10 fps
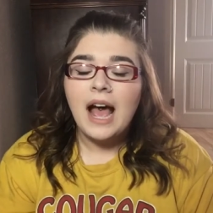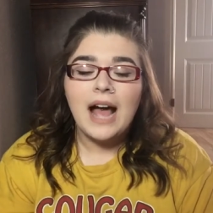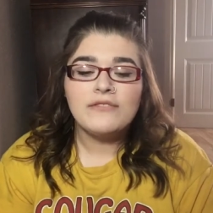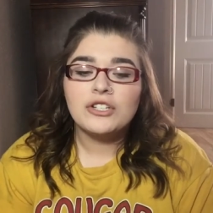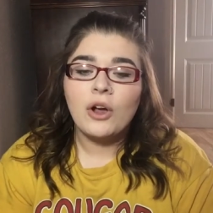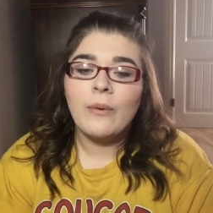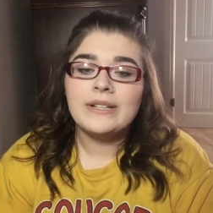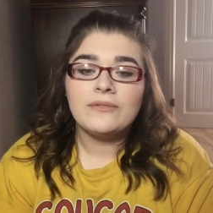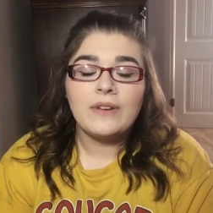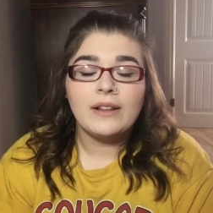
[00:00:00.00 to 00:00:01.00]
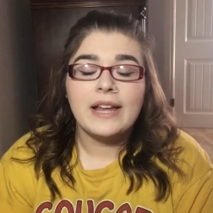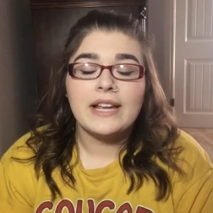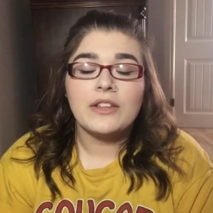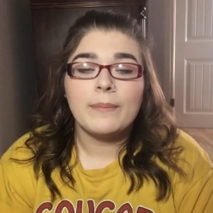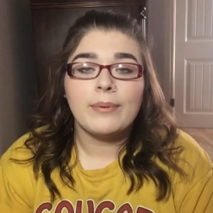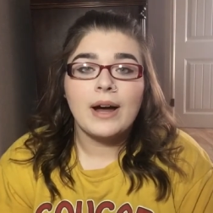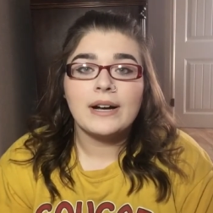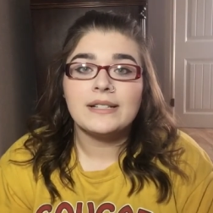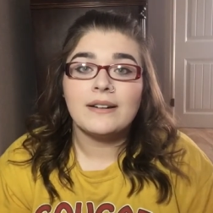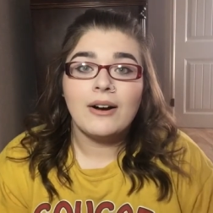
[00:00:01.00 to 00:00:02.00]
I've just always felt like their
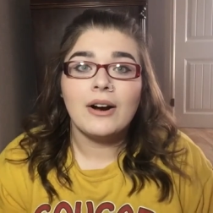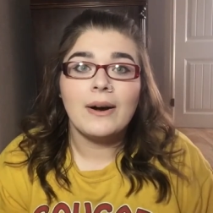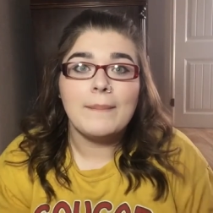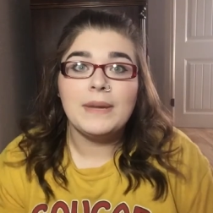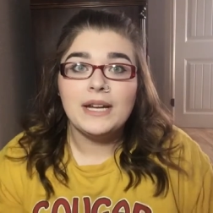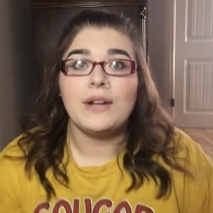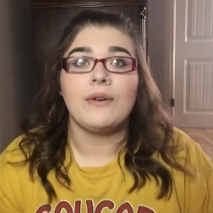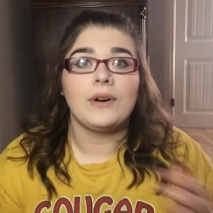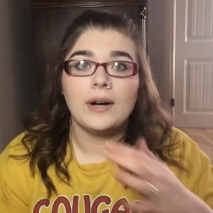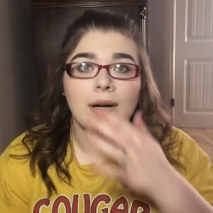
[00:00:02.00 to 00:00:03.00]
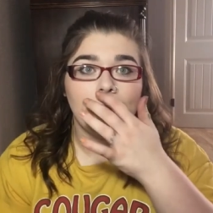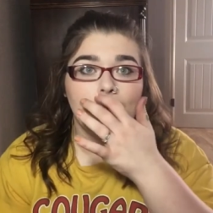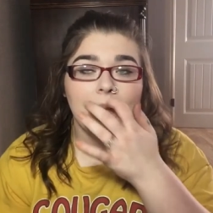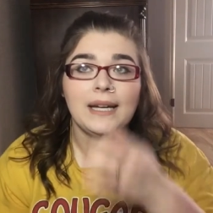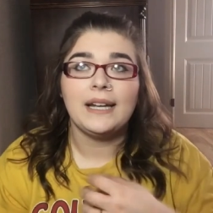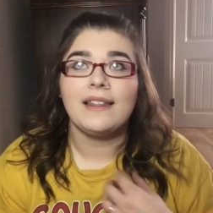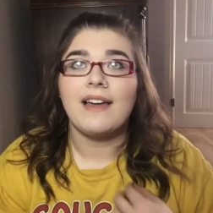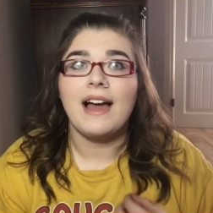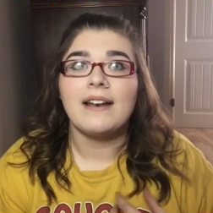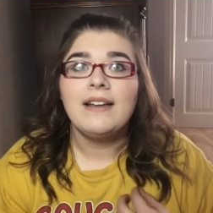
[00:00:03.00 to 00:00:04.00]
products are mediocre, meaning
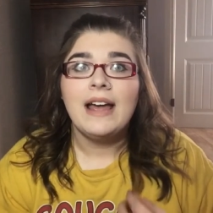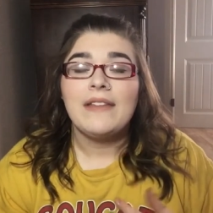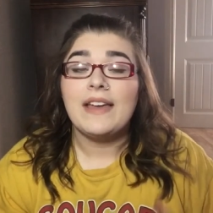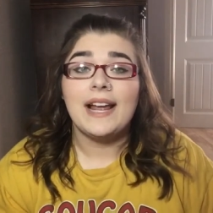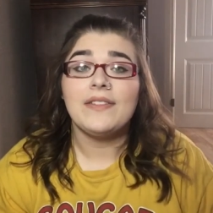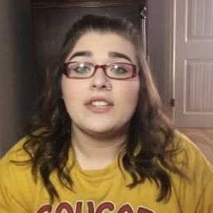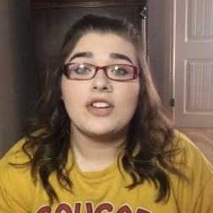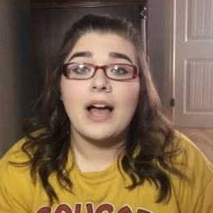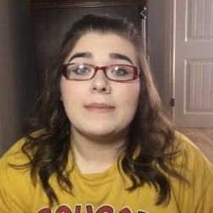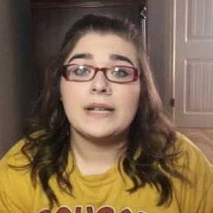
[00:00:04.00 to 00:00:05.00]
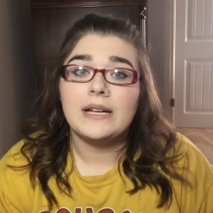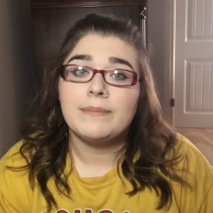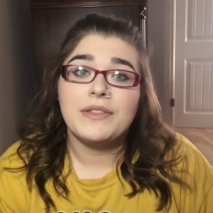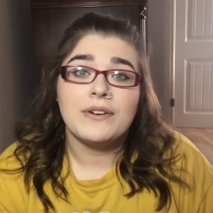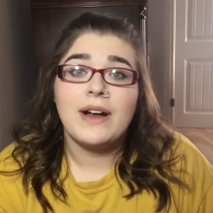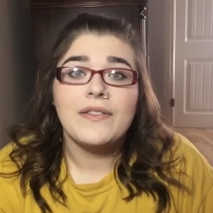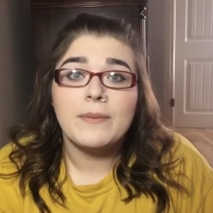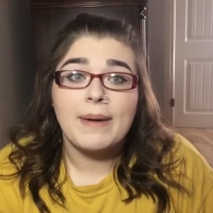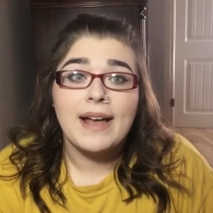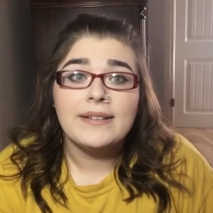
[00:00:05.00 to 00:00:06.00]
that they get the job done, but they're not
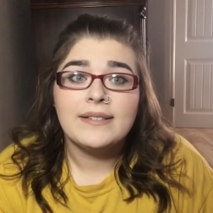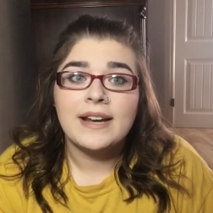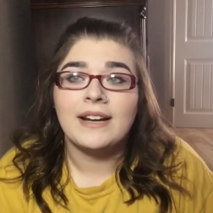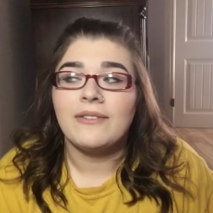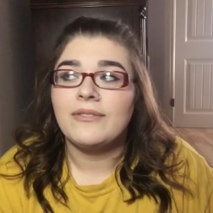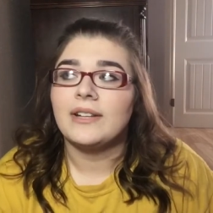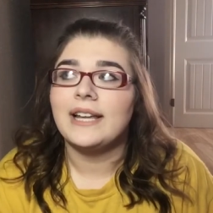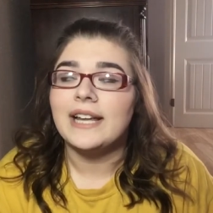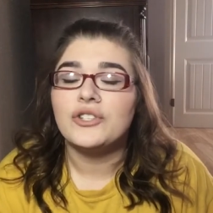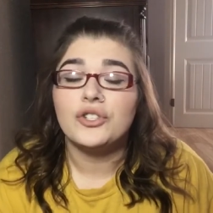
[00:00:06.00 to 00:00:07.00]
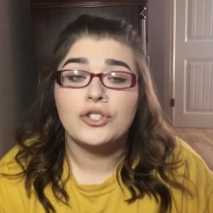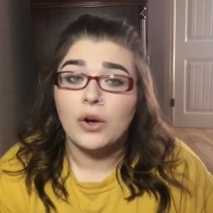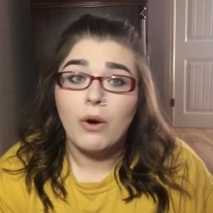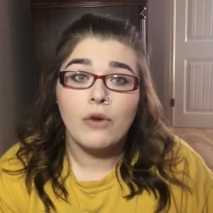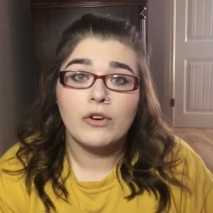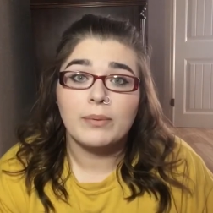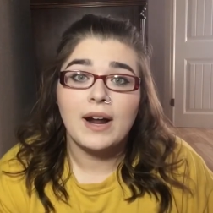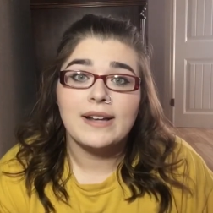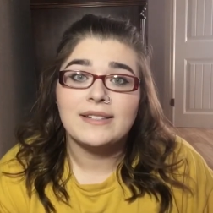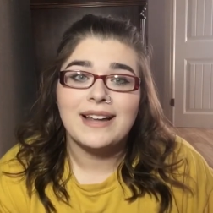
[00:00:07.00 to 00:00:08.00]
the best, and I feel like it's so
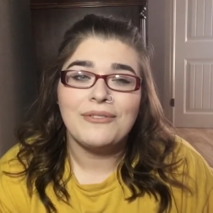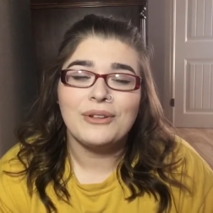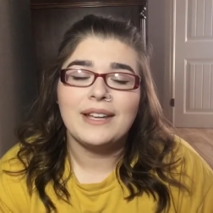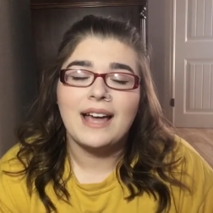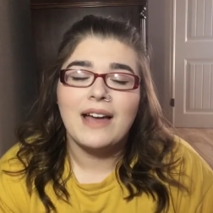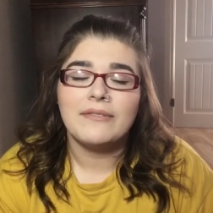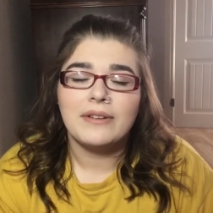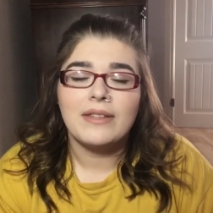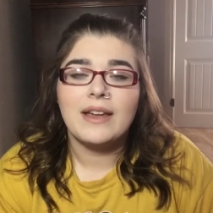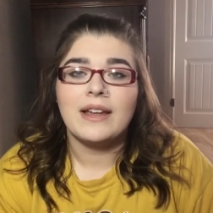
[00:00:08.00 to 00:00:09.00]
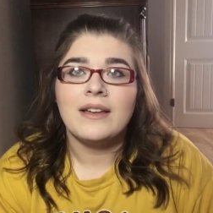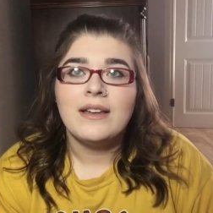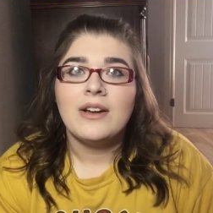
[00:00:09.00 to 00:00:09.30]
overpriced. I feel like everything